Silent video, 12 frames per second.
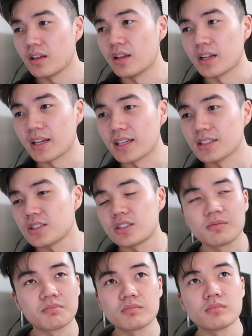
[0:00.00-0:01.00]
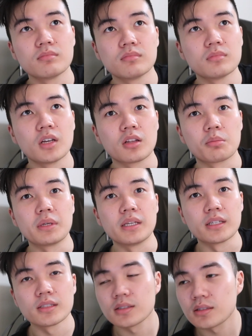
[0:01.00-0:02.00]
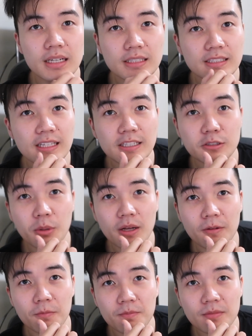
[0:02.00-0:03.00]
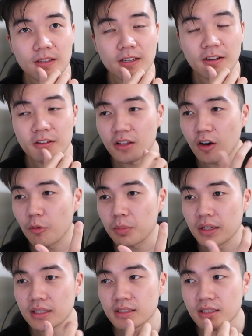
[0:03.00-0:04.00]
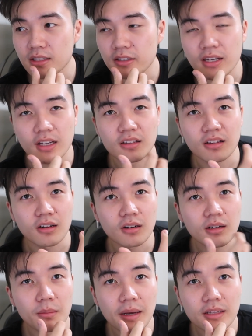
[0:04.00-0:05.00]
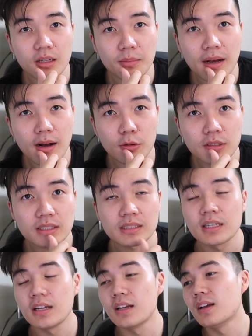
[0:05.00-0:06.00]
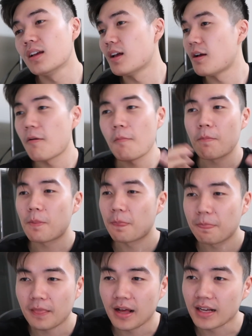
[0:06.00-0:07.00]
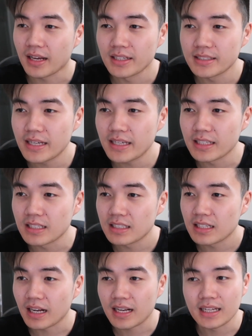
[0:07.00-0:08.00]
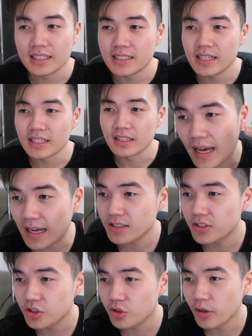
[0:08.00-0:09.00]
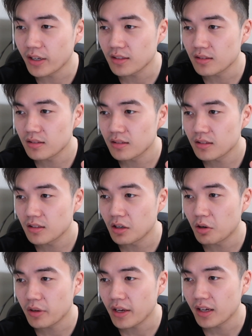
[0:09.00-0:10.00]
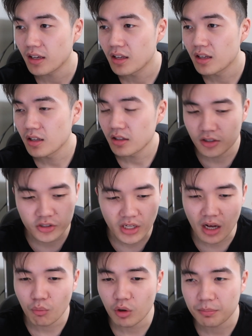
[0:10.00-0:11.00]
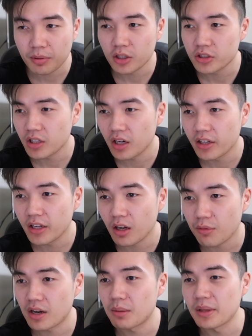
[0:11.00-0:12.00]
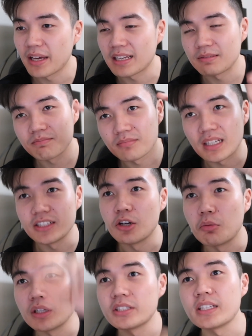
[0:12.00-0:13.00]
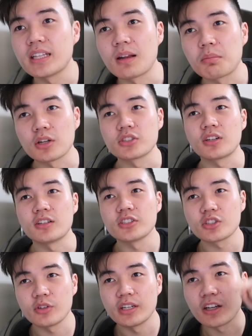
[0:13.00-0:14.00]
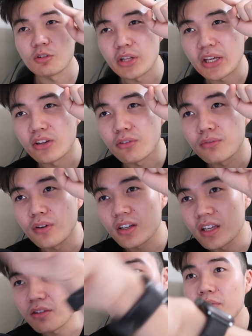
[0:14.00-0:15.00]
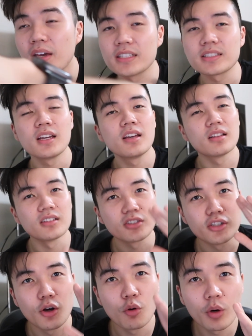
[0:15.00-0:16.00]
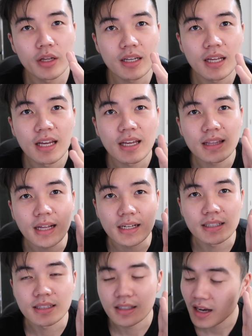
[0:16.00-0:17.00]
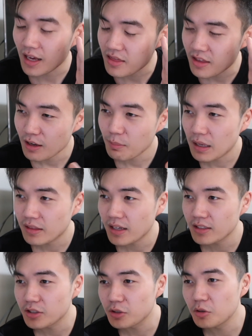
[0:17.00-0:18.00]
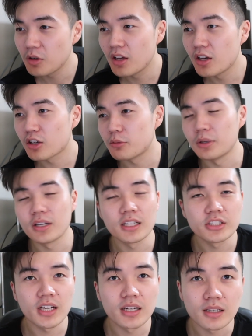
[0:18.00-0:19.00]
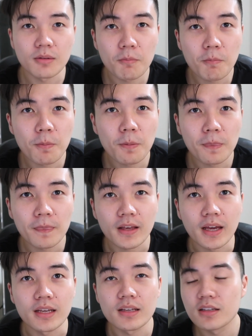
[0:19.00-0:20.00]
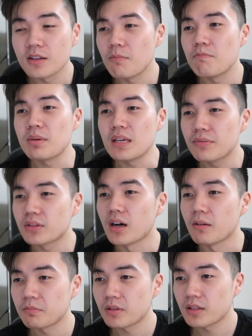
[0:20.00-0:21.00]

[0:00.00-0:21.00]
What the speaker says: And against other beings. And it's staged well. The opening scene, you kind of learn about their powers. I kind of dig it. Cast is great. Okay. There's not one person on here where I'm like, I don't want to see that person on screen. I don't like your fucking face. There's no one that I think about that too. Kumail Nanjiani, okay, beefed up.